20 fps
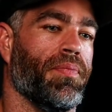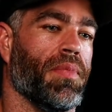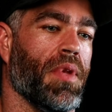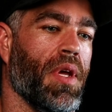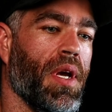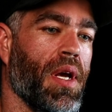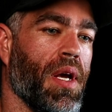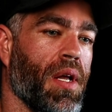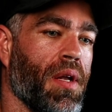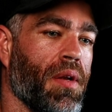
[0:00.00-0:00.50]

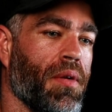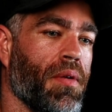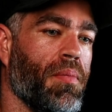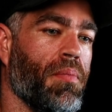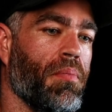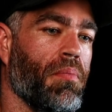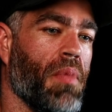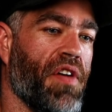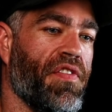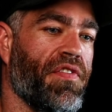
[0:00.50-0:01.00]
And
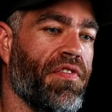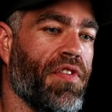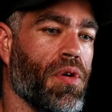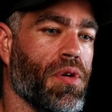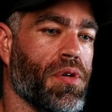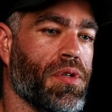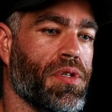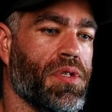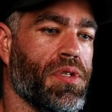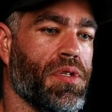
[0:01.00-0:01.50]
my
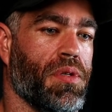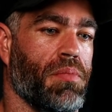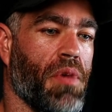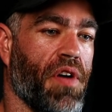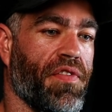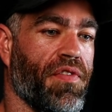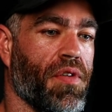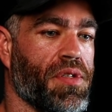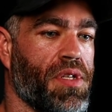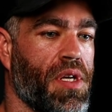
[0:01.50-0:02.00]
first
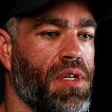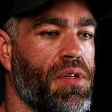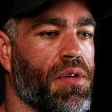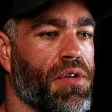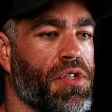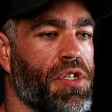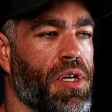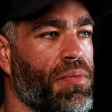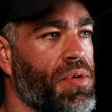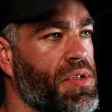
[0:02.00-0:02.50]

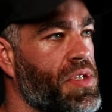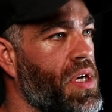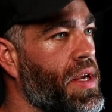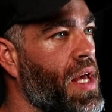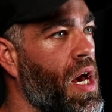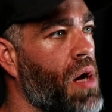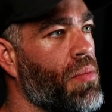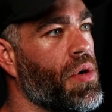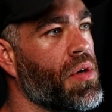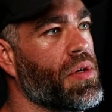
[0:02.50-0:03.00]
internship was at
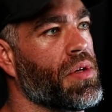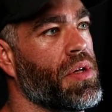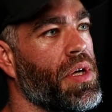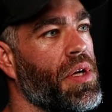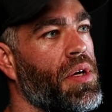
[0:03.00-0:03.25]
Cal Berkeley.